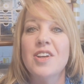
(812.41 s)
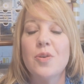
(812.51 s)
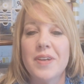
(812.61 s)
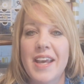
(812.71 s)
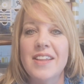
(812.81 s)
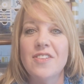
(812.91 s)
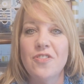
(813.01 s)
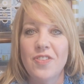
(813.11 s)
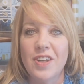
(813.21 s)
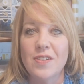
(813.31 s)
Create the
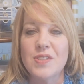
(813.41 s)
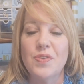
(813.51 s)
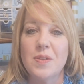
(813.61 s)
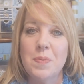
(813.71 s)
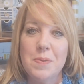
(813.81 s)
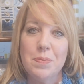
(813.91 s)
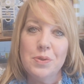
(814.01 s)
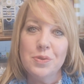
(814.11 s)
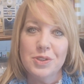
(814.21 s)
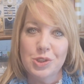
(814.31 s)
videos for the people
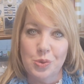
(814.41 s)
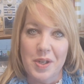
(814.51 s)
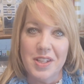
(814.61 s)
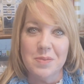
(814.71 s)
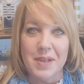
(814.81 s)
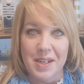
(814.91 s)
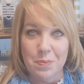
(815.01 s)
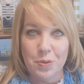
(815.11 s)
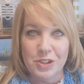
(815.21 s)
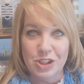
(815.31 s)
who enjoy them and
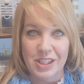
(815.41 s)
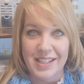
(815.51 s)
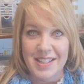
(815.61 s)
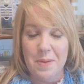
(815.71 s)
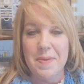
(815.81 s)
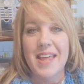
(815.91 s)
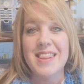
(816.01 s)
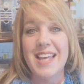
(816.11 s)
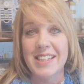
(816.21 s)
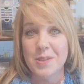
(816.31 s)
appreciate them,
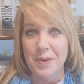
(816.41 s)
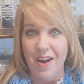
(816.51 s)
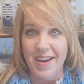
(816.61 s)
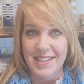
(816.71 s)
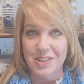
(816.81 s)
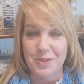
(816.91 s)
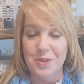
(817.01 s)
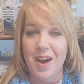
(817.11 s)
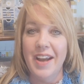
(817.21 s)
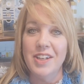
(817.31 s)
and that's what I
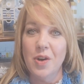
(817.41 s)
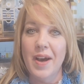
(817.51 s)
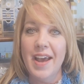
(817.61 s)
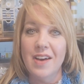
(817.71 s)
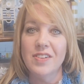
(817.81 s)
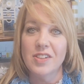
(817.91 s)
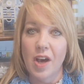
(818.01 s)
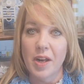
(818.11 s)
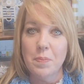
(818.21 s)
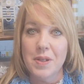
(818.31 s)
do. I know I have a
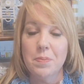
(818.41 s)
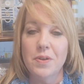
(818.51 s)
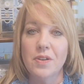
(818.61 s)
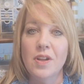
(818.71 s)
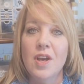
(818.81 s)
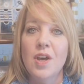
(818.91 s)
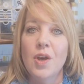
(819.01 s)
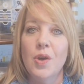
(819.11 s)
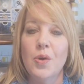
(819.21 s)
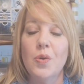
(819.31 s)
lot of people
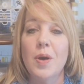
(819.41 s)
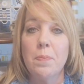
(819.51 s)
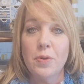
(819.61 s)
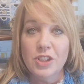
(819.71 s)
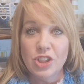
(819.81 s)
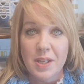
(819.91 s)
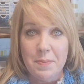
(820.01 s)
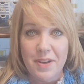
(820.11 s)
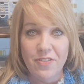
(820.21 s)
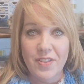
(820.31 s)
who appreciate
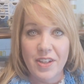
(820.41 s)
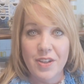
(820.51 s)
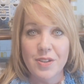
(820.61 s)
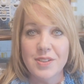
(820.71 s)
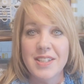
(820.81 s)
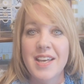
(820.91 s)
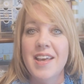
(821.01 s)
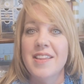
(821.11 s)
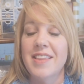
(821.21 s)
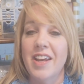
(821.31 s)
my videos.
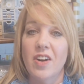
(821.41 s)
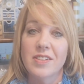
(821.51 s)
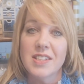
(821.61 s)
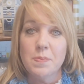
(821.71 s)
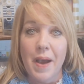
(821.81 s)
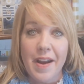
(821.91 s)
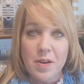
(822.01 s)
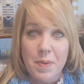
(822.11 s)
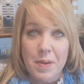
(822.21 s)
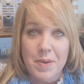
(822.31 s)
They are
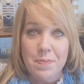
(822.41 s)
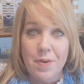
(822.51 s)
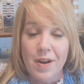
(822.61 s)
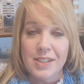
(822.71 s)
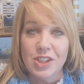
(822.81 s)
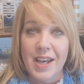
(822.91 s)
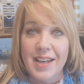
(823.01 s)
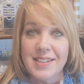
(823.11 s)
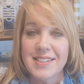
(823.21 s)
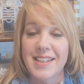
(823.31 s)
inspired by my
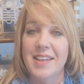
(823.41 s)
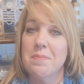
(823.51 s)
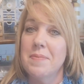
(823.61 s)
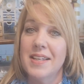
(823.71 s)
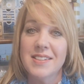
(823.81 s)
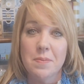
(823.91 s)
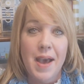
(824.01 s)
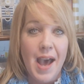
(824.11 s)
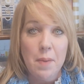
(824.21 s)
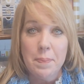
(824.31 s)
projects. It makes them
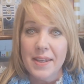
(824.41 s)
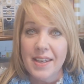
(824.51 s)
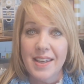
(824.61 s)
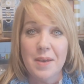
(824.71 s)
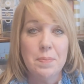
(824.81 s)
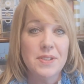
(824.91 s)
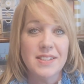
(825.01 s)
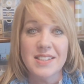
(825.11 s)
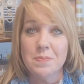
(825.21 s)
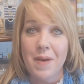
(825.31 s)
happy. It puts
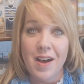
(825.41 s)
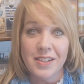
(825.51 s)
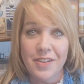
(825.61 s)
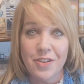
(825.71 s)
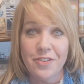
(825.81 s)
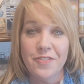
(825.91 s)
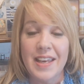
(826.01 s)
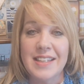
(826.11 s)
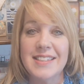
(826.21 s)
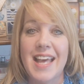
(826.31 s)
a smile on their
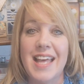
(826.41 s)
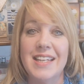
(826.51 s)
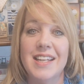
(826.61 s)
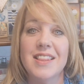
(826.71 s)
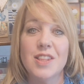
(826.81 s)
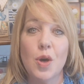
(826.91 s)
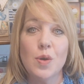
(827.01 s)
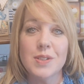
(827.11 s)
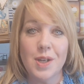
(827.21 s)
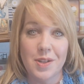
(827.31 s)
face, and
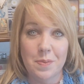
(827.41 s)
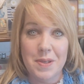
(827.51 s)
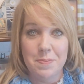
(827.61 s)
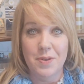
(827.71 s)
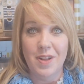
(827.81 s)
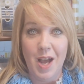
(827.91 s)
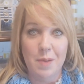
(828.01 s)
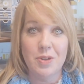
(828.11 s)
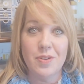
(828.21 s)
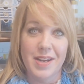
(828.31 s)
those are the people I
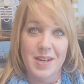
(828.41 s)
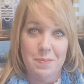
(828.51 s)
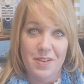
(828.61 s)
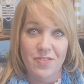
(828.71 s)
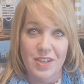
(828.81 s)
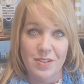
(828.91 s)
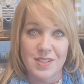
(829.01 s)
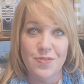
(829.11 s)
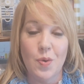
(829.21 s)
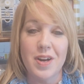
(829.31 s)
am creating my
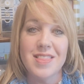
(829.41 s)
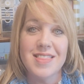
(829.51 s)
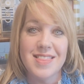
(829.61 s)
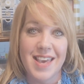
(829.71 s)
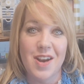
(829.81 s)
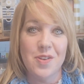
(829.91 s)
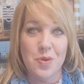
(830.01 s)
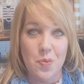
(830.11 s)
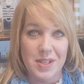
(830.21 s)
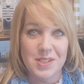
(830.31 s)
videos for. They are
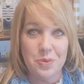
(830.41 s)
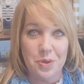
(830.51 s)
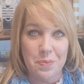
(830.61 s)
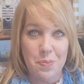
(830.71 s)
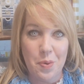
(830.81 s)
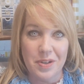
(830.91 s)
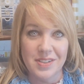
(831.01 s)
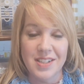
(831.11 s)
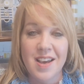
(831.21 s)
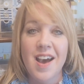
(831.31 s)
the ones who are
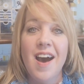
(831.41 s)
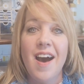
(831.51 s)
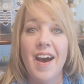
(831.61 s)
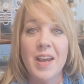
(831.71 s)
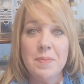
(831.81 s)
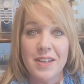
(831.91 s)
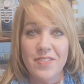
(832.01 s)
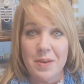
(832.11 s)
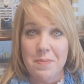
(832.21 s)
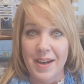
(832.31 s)
important. I am
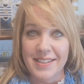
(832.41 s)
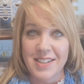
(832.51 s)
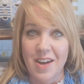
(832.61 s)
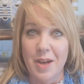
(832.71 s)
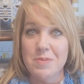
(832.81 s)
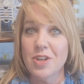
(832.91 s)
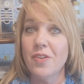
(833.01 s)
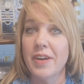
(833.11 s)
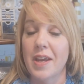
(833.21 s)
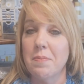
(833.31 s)
giving my time to
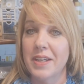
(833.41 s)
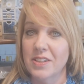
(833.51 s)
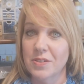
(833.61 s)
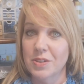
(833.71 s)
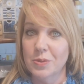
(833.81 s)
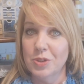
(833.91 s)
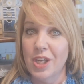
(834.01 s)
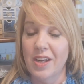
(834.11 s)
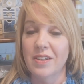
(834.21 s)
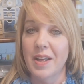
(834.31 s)
create my YouTube
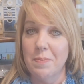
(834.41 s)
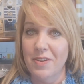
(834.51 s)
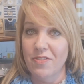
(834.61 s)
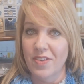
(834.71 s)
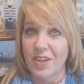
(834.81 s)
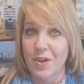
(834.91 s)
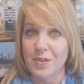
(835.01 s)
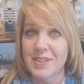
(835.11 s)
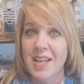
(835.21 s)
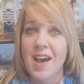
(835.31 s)
channel and my
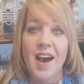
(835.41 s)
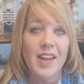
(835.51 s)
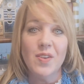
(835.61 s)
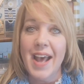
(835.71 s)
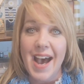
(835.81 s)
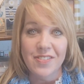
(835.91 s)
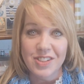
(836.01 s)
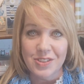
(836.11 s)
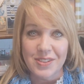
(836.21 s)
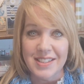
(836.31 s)
videos. I don't have
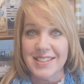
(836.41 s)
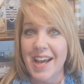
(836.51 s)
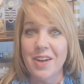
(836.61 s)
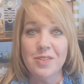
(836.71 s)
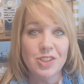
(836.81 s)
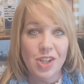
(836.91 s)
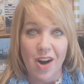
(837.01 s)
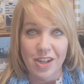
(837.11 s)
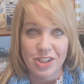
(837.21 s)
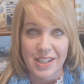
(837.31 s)
to do this. I don't
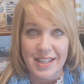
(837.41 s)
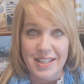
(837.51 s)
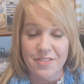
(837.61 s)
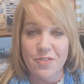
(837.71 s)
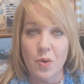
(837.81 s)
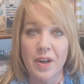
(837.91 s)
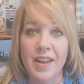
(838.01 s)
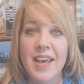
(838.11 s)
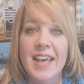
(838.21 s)
charge anything for it.